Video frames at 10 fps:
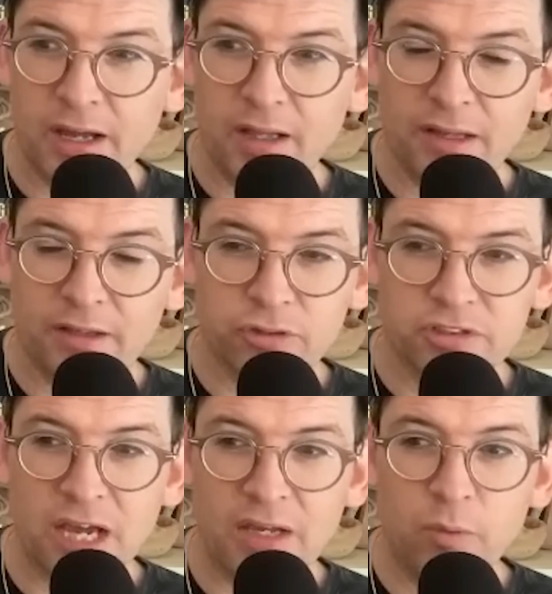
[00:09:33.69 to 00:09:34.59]
electric
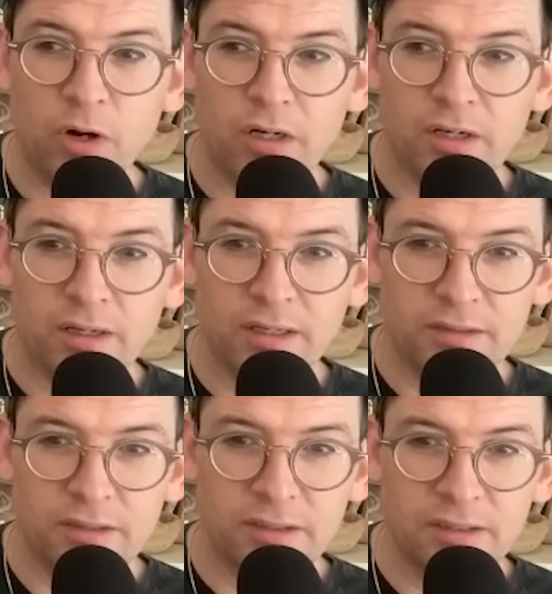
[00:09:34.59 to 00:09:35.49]
sidewalk at
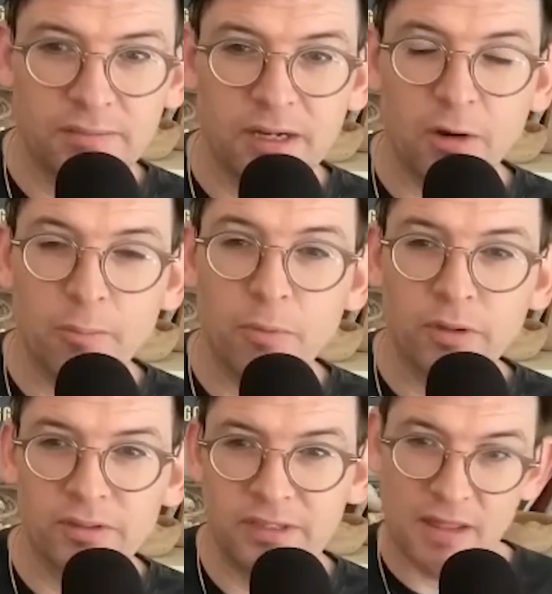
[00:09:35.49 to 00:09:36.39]
the
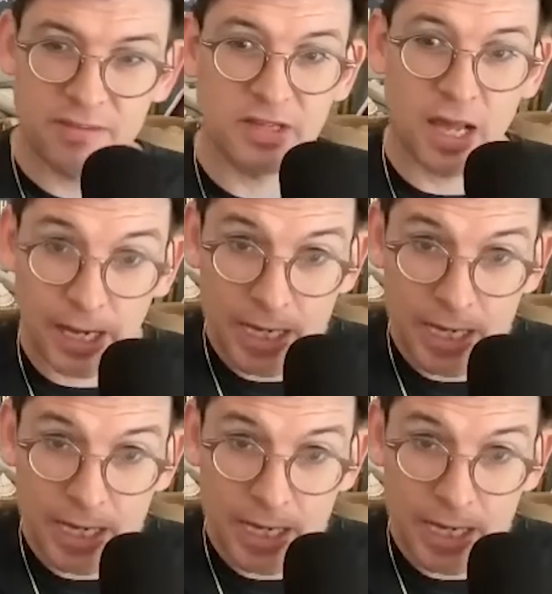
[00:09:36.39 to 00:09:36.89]
airport, and death's like,